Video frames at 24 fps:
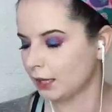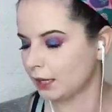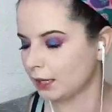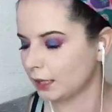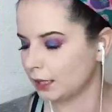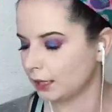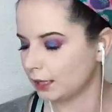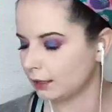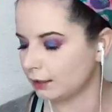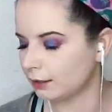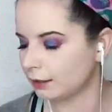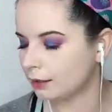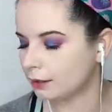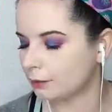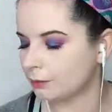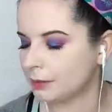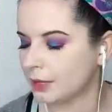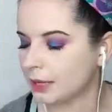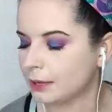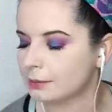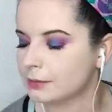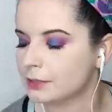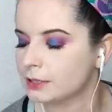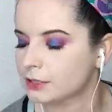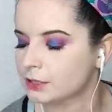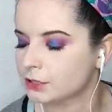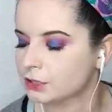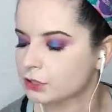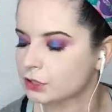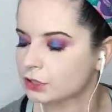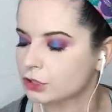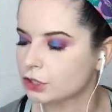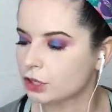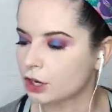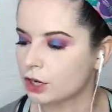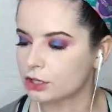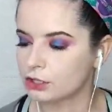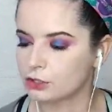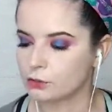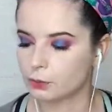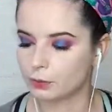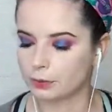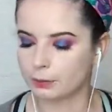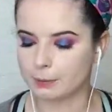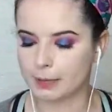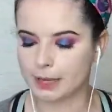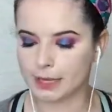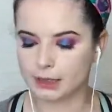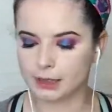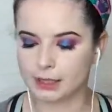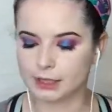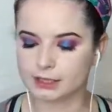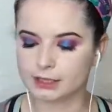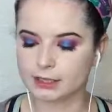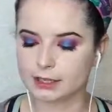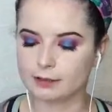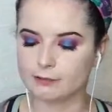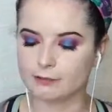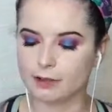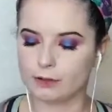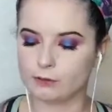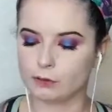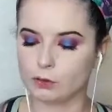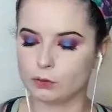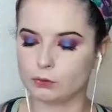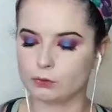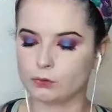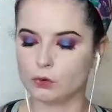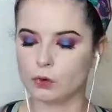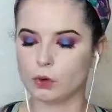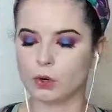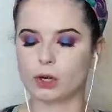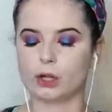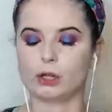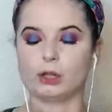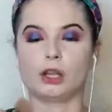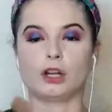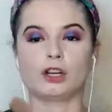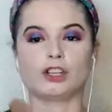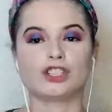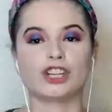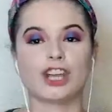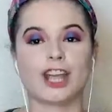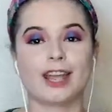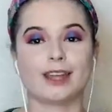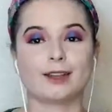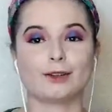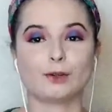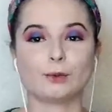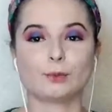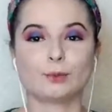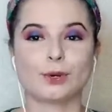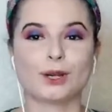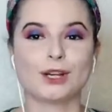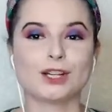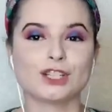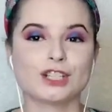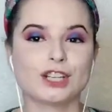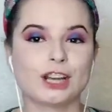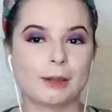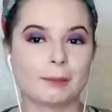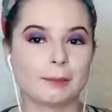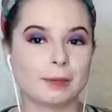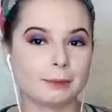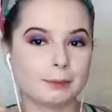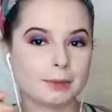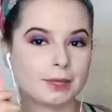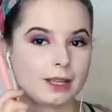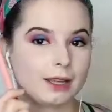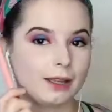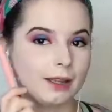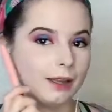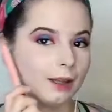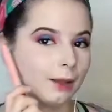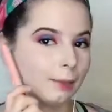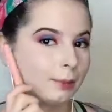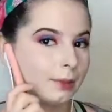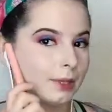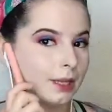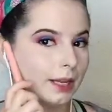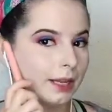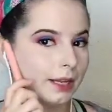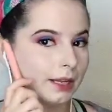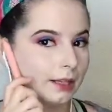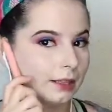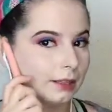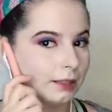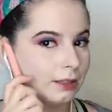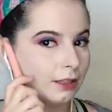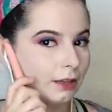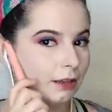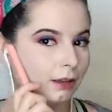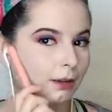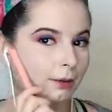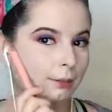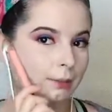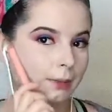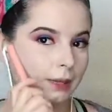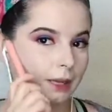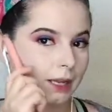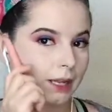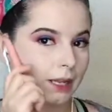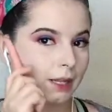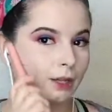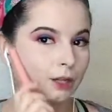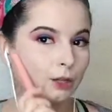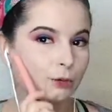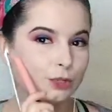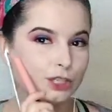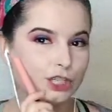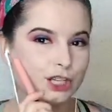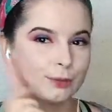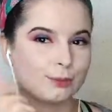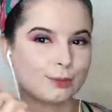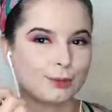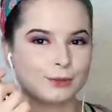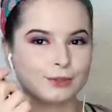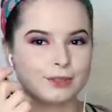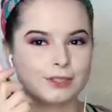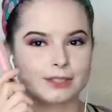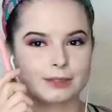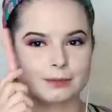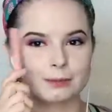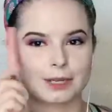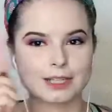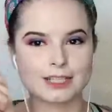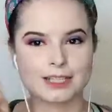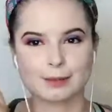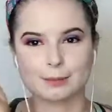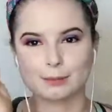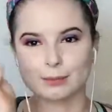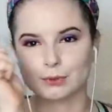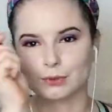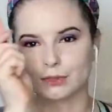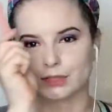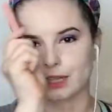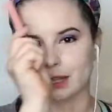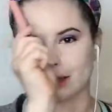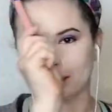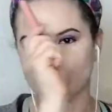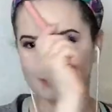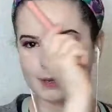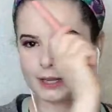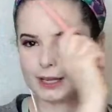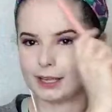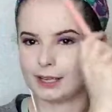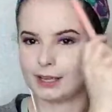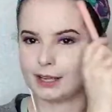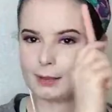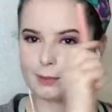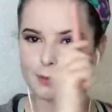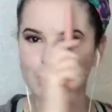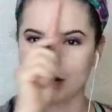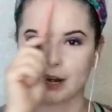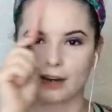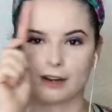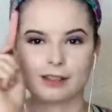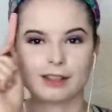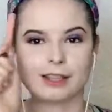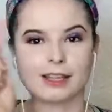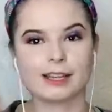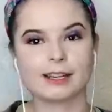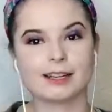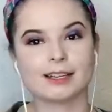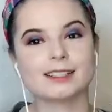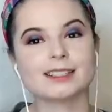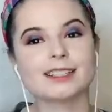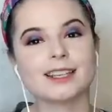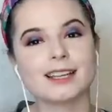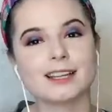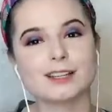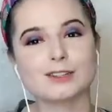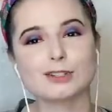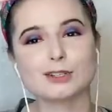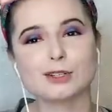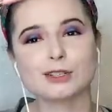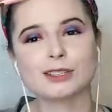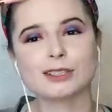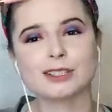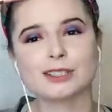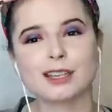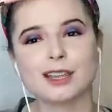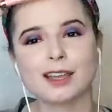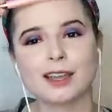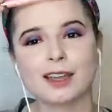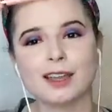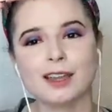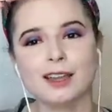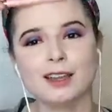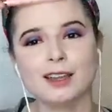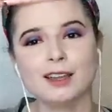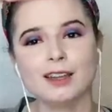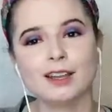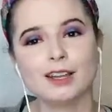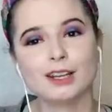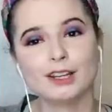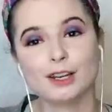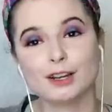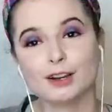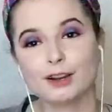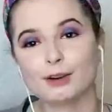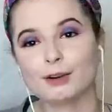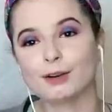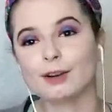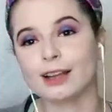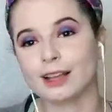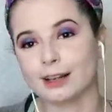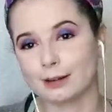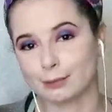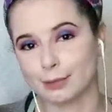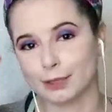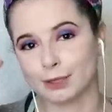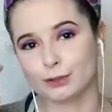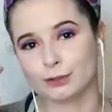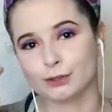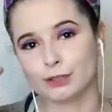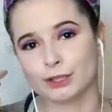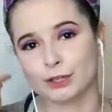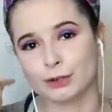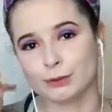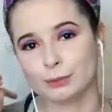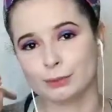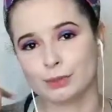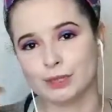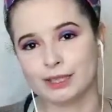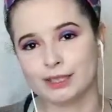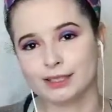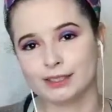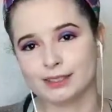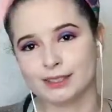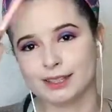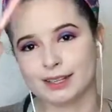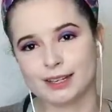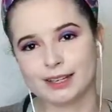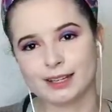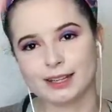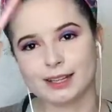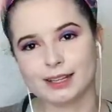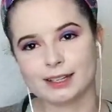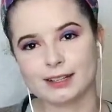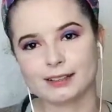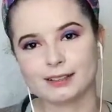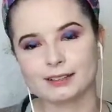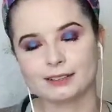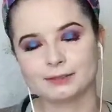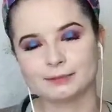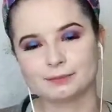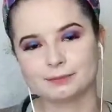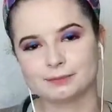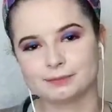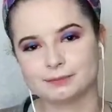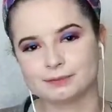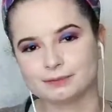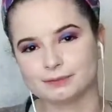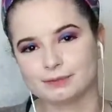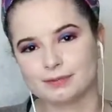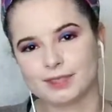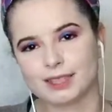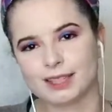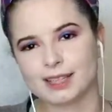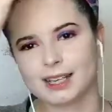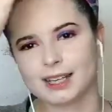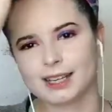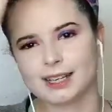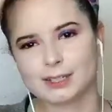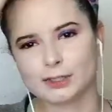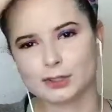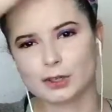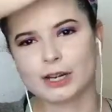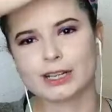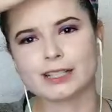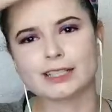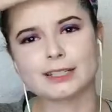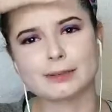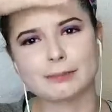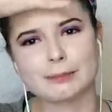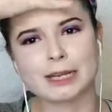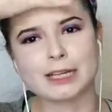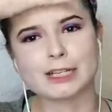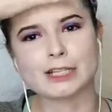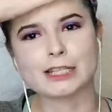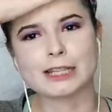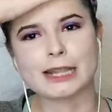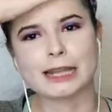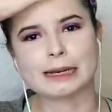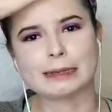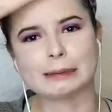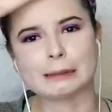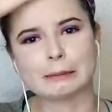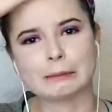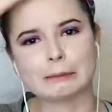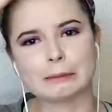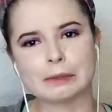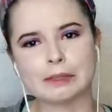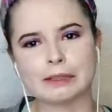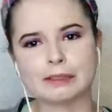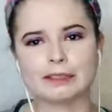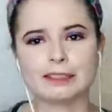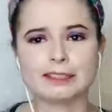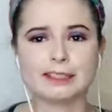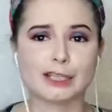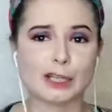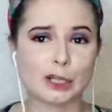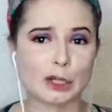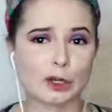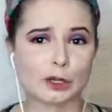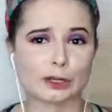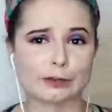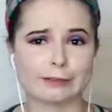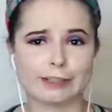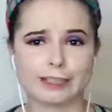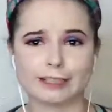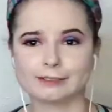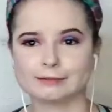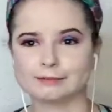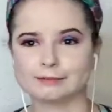I'm going to start with my Luxe 504 large angle brush. I'm going to be applying it on my lower cheekbones, my temples, and my upper hairline, because as you can see, your girl got a big old dome piece, and I gotta try to diminish that a little bit, at least the look of it.